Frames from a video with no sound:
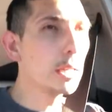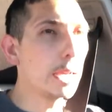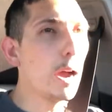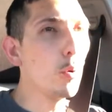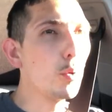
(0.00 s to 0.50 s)
like
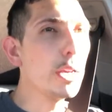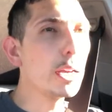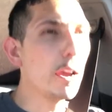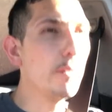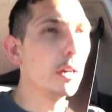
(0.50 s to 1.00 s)
how
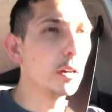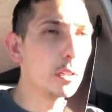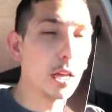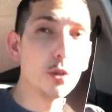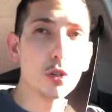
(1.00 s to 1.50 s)
weak I felt,
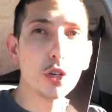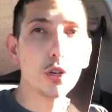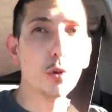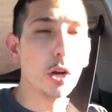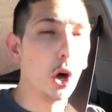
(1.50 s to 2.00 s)
because I used to
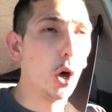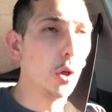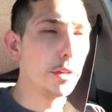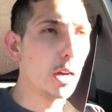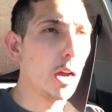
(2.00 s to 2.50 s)
do it all
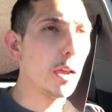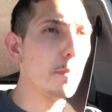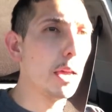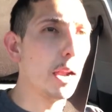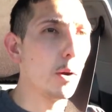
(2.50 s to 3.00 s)
the
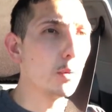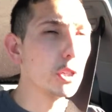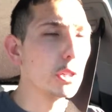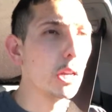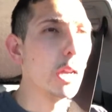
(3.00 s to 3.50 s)
time, and I
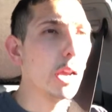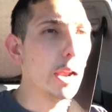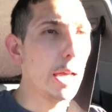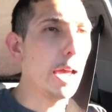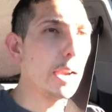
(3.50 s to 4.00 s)

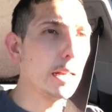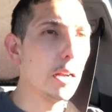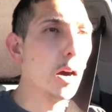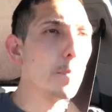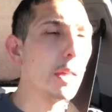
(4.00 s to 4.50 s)
had it
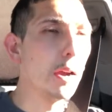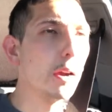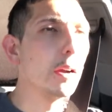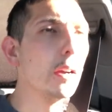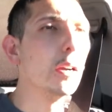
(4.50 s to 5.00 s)
up
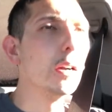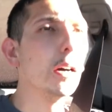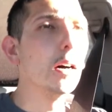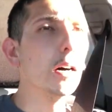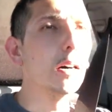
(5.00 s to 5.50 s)
there.
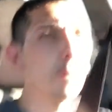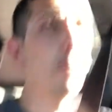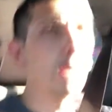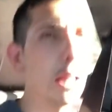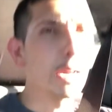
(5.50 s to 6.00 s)

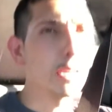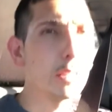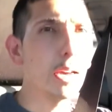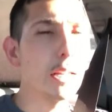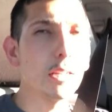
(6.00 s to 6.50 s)
But like I
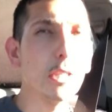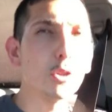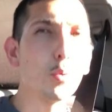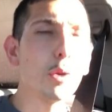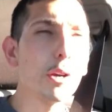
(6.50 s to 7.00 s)
said,
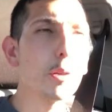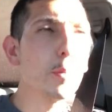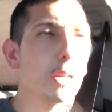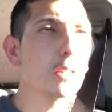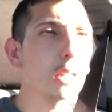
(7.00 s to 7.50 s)
it's weird
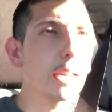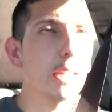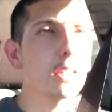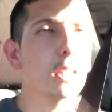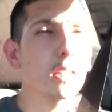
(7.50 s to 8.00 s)
because like
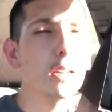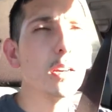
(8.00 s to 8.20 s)
it's,